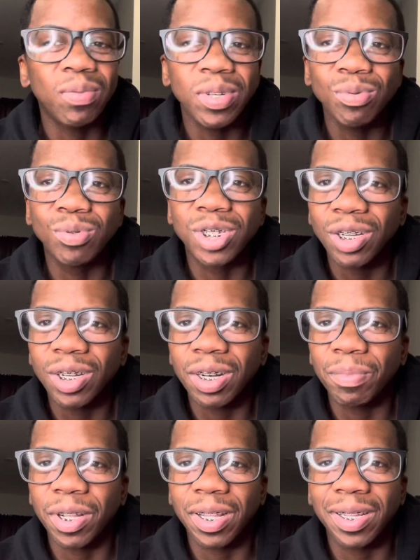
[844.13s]
What are you talking
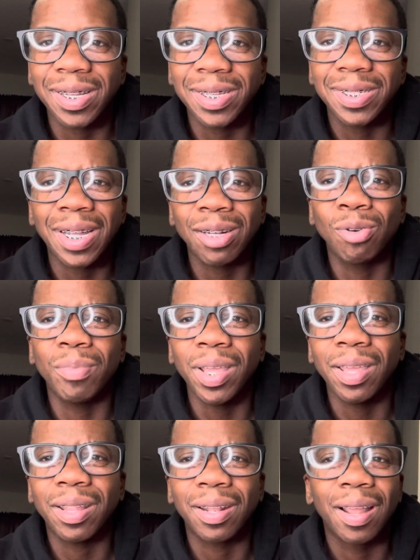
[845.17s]
about? Like, that's not no
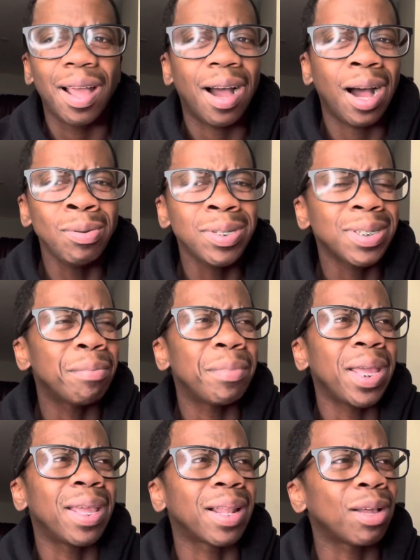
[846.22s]
man. How is it a
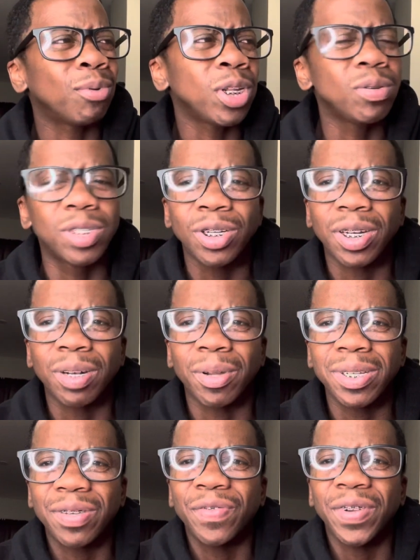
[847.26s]
man? Like, what are you talking about?
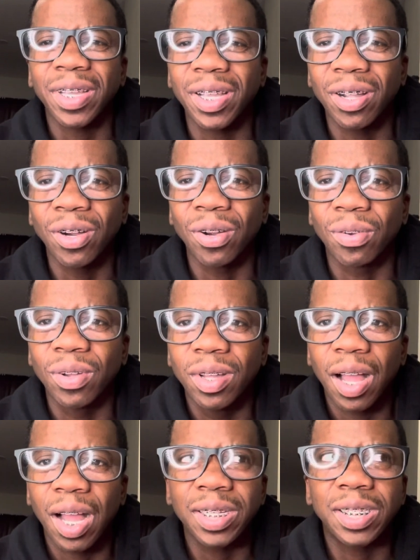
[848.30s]
It's a fucking girl.
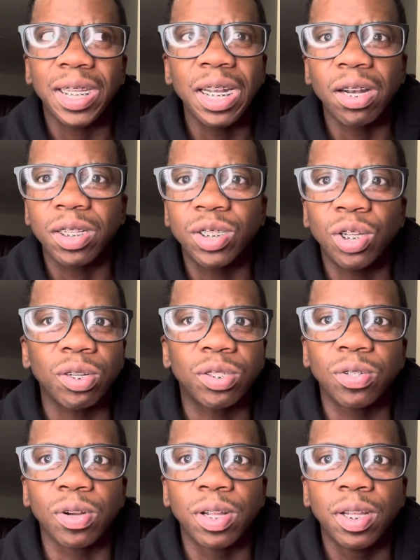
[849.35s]
I seen her. I talked
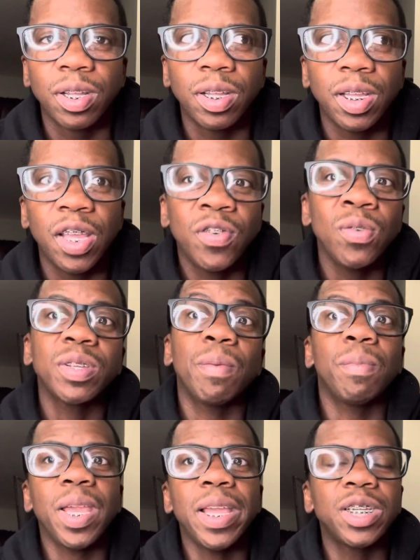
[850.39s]
to her. If it was a
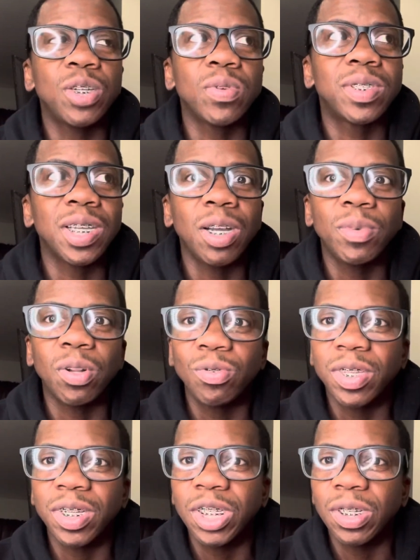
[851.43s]
man, she would tell me. Don't you
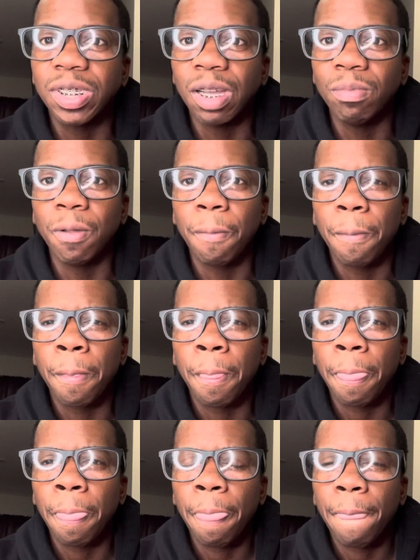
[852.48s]
think she'd tell me?
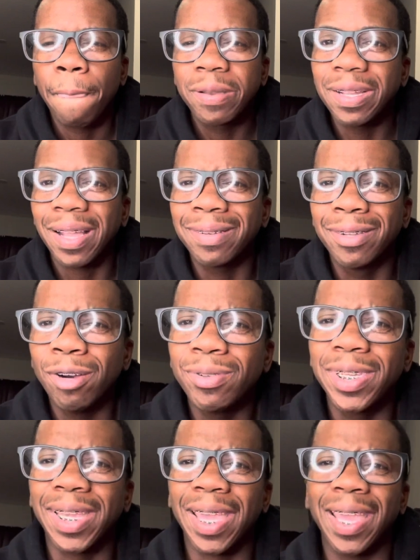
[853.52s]
She like, no,
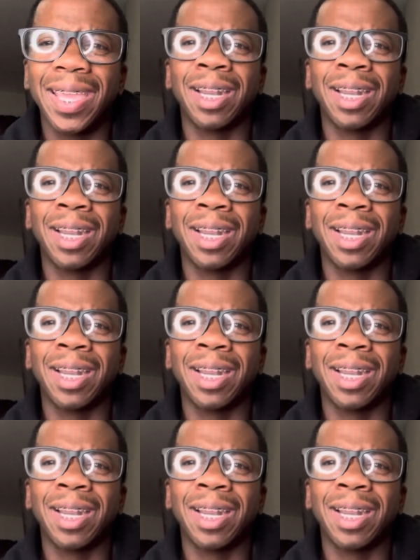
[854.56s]
dickhead.